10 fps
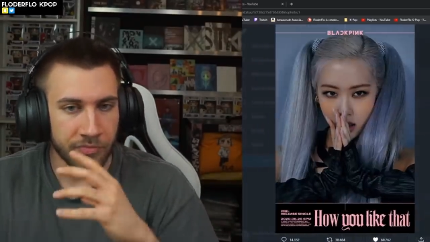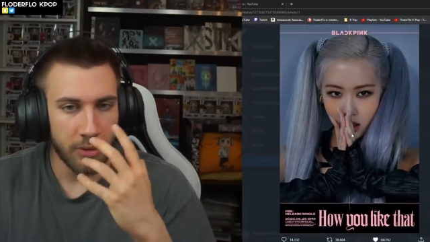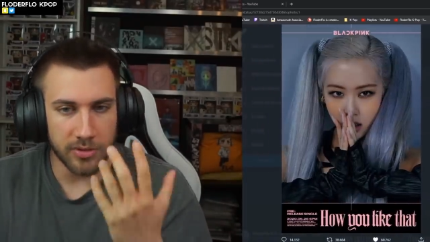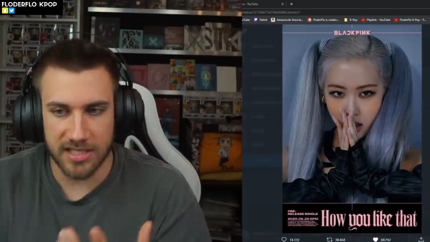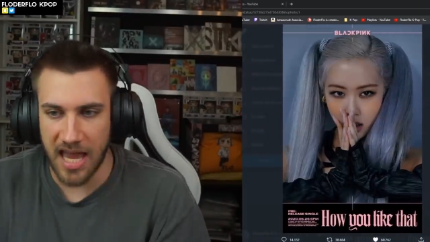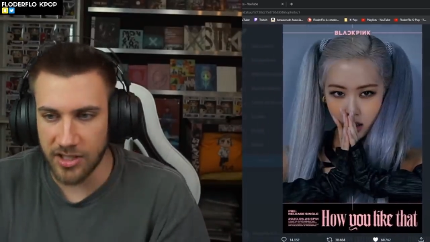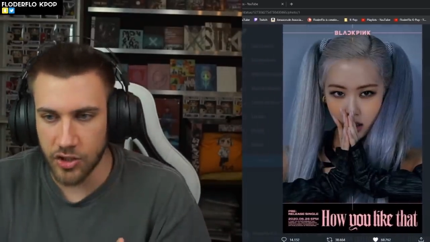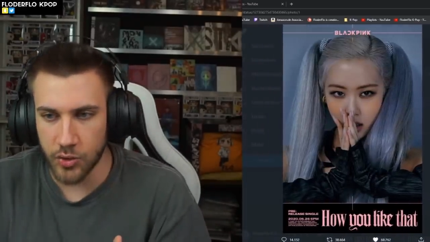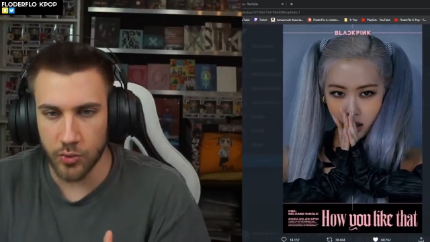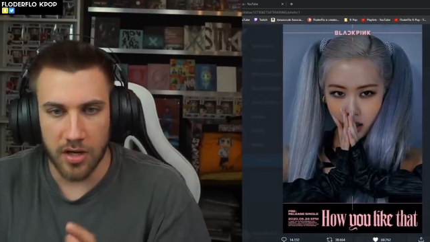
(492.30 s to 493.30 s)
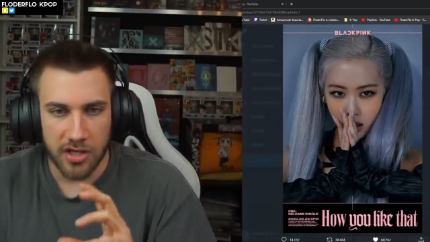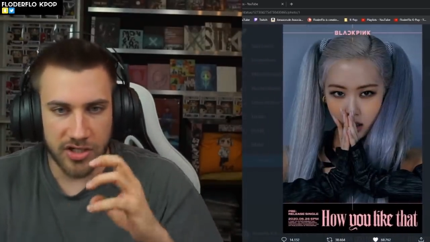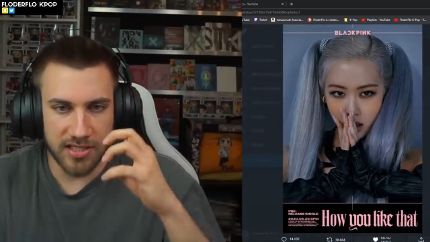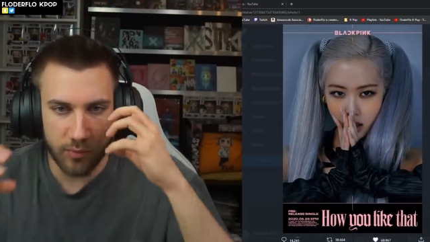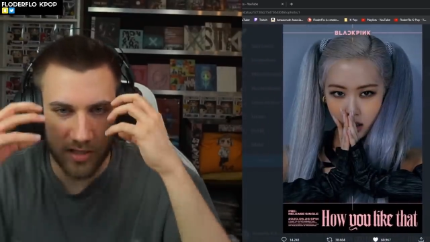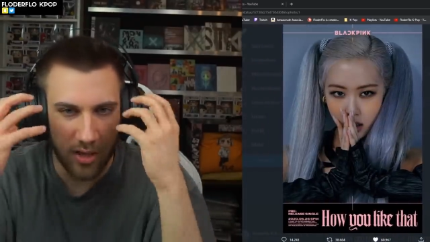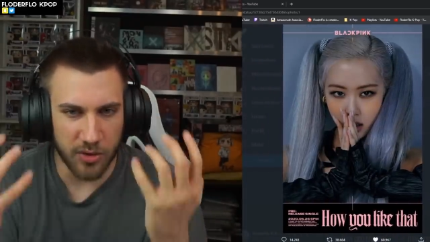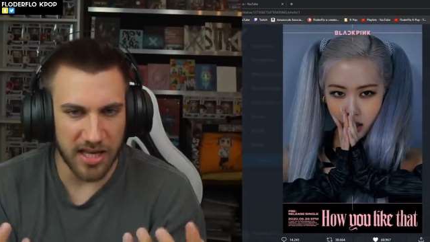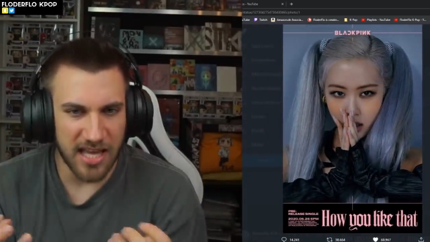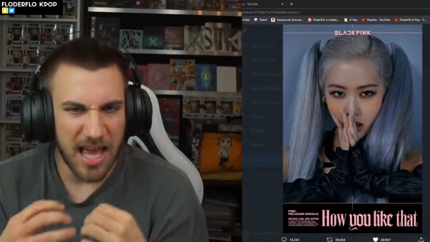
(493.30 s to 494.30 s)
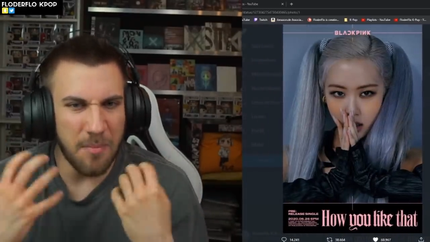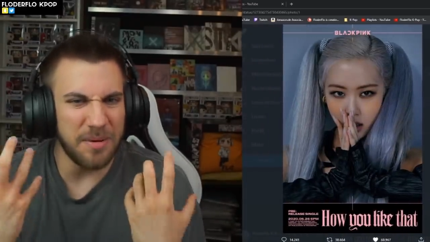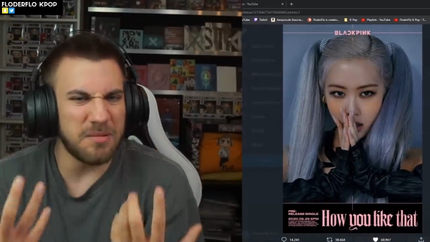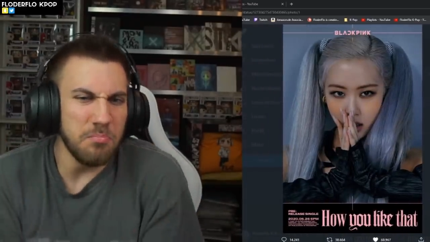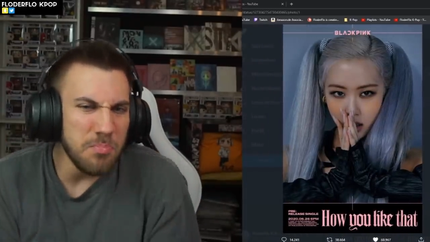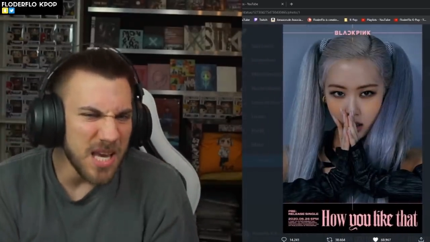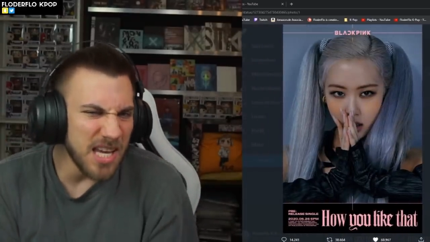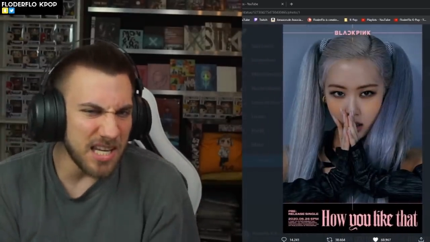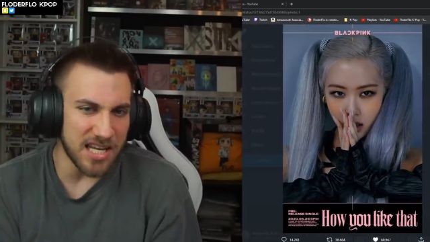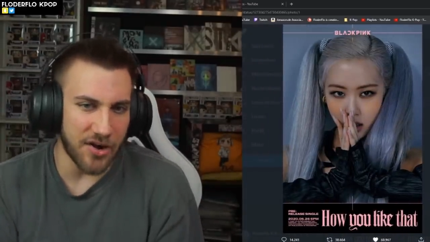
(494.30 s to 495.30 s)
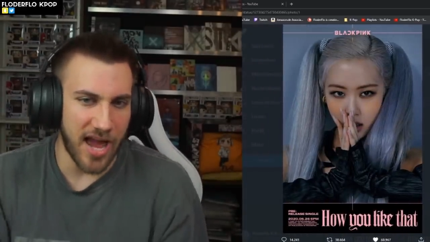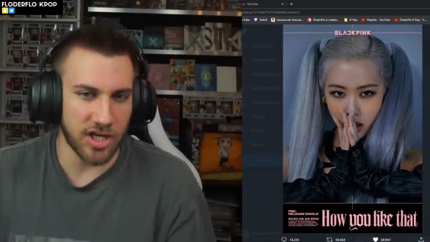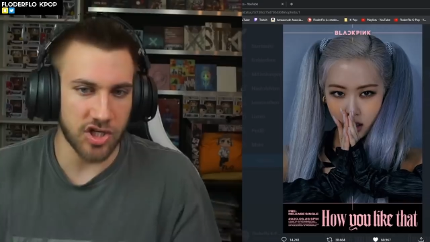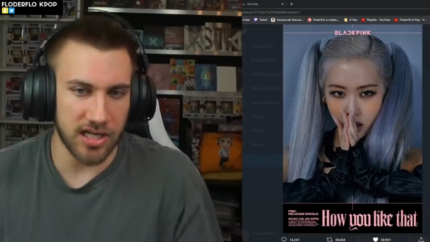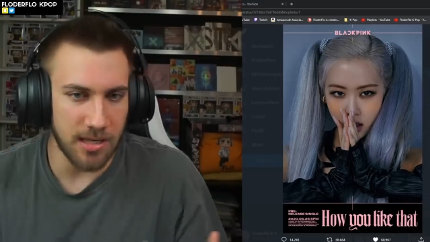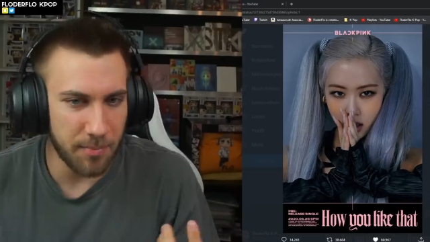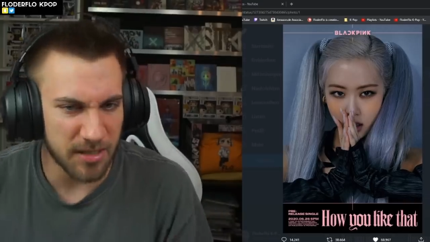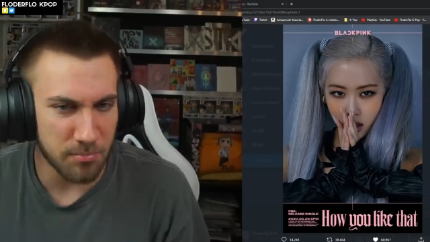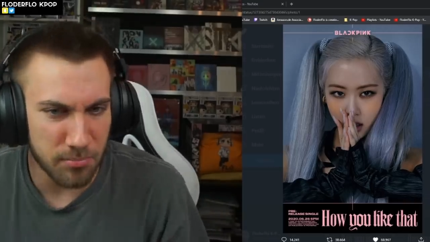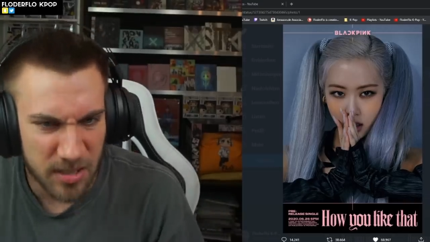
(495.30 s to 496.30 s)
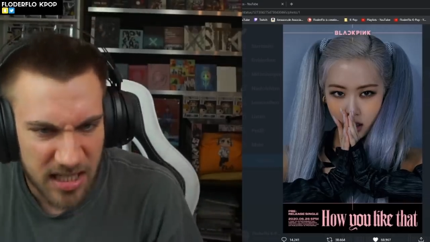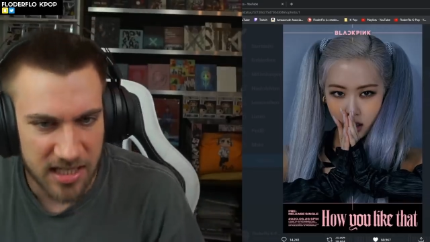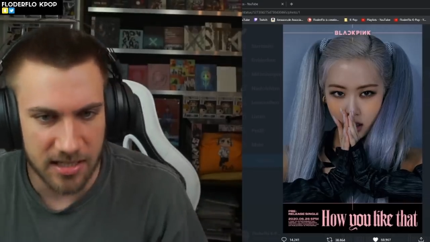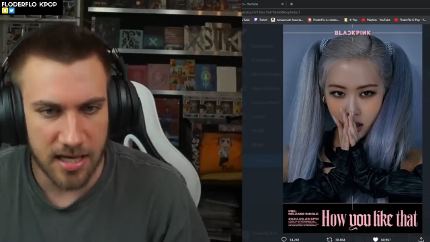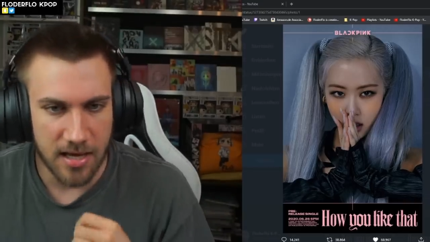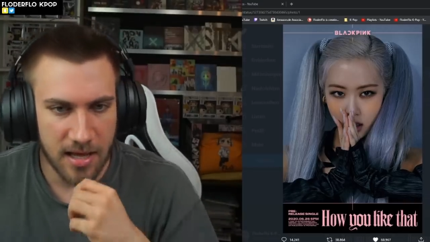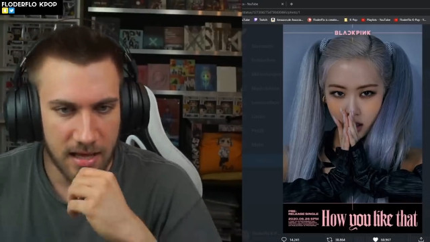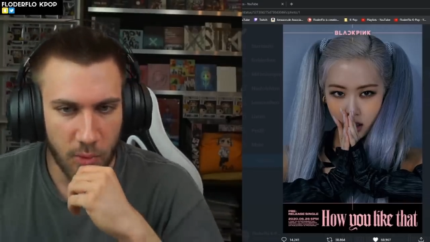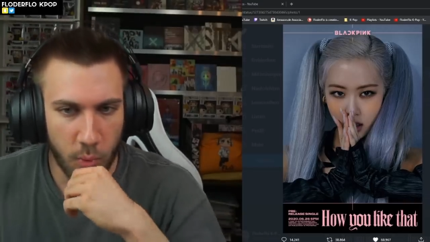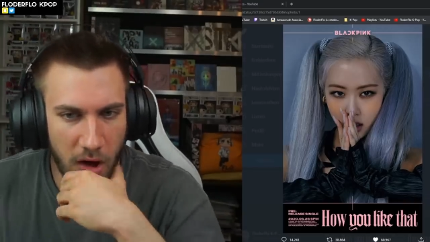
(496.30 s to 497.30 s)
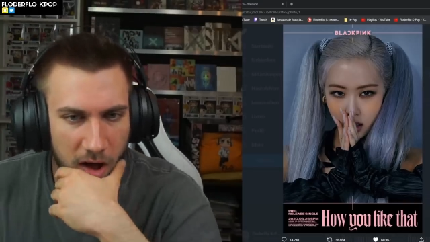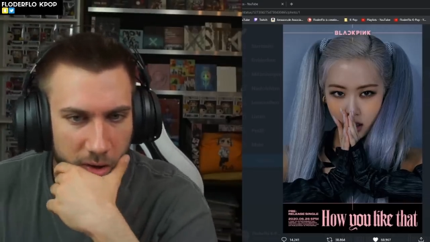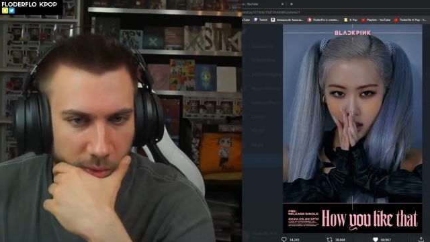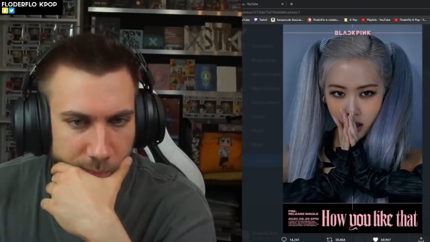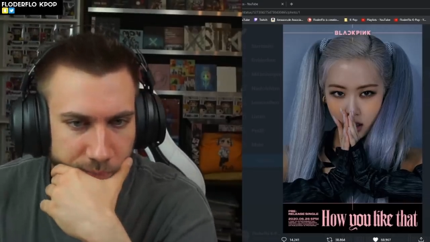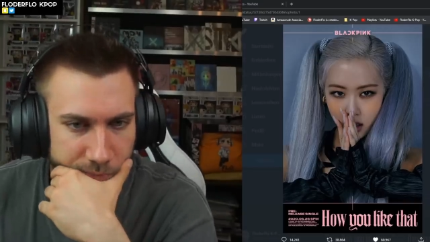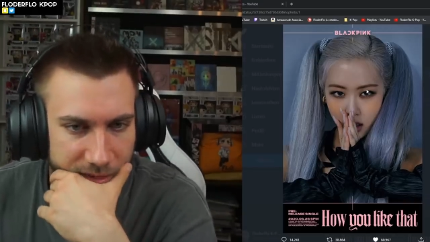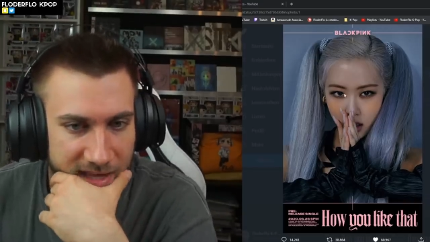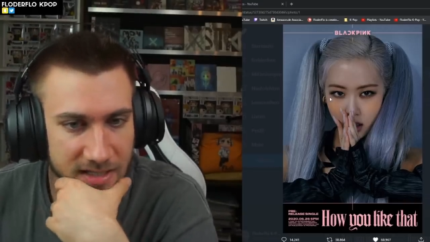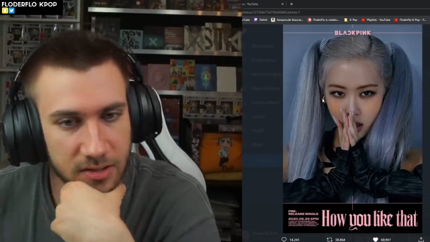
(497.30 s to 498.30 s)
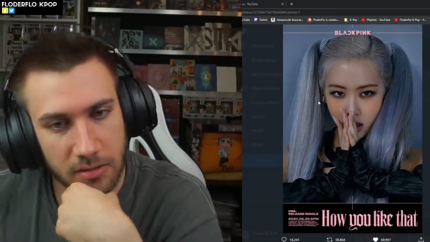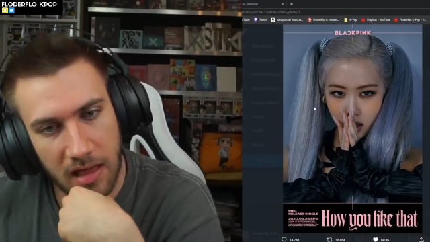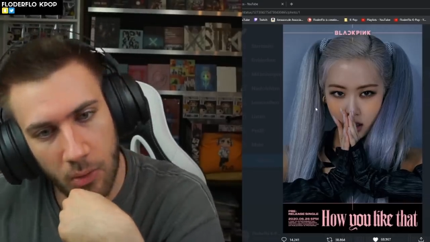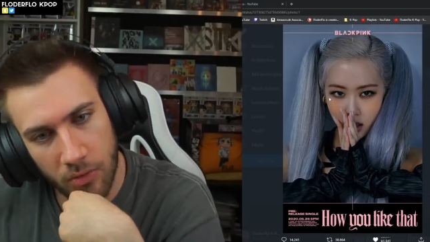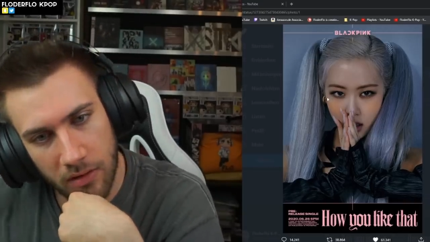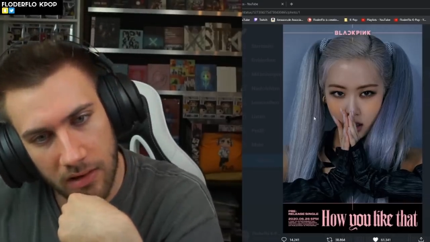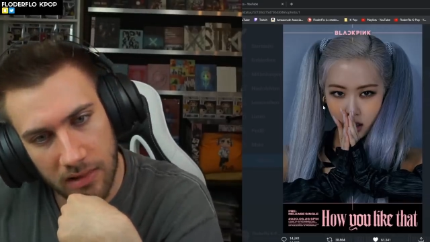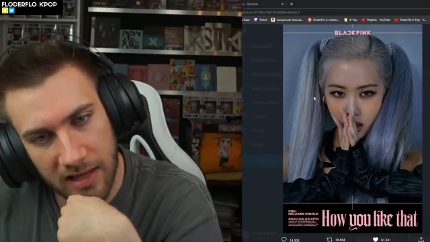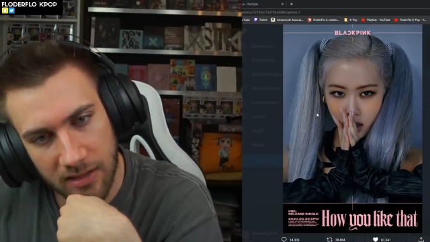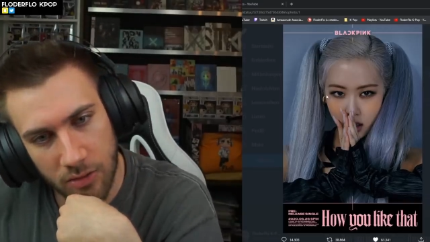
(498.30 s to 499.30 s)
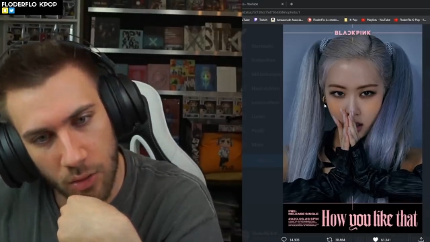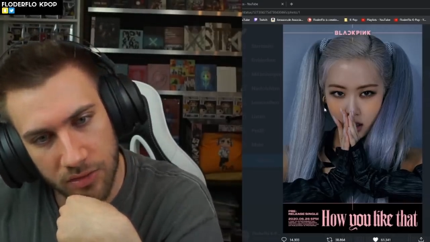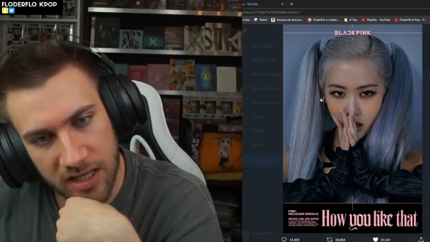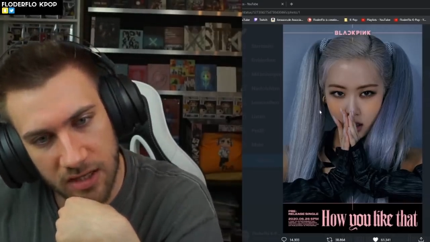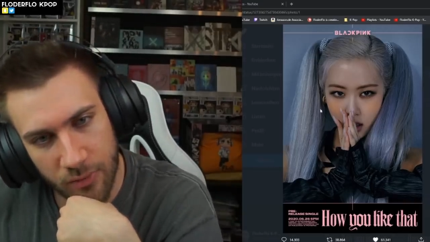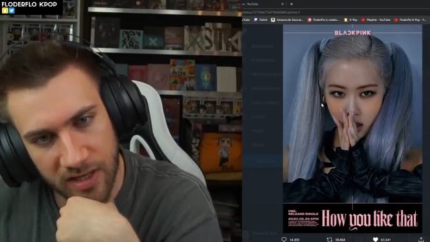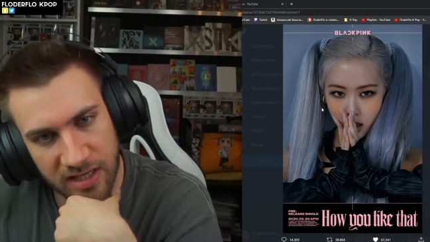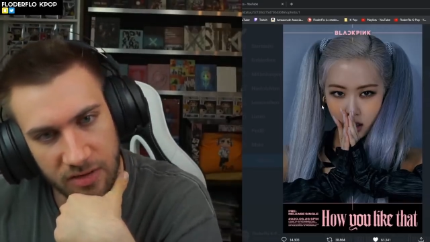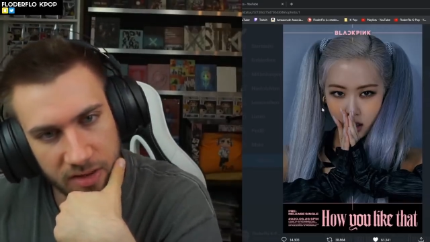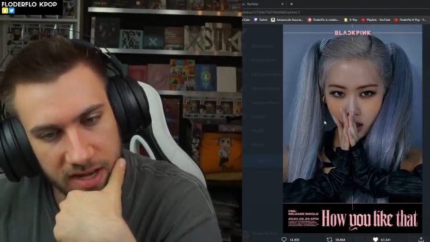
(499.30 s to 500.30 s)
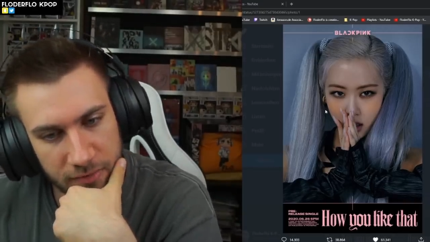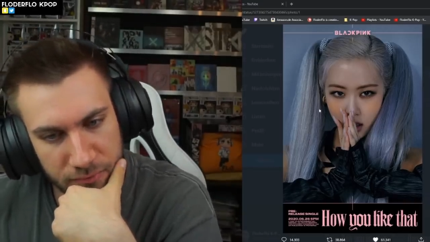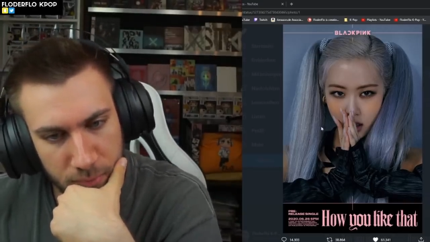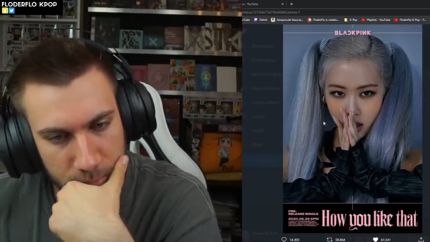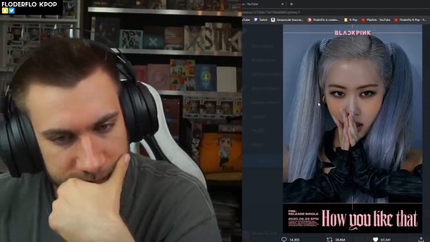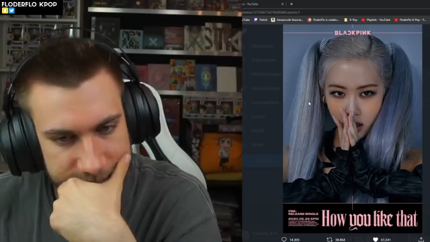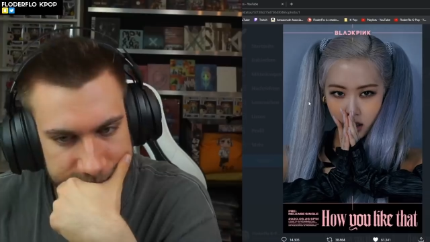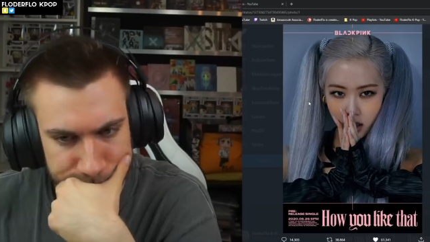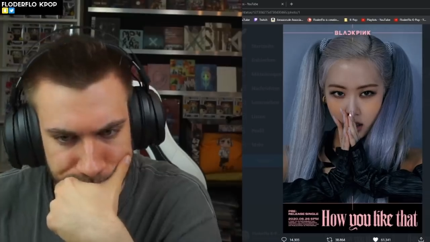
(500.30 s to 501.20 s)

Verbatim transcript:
Speaker 1: Rosé Chu, she's really looking a bit mean here, actually. A bit mean. Wow. There's all, all, all, like a golden earring here that I've missed.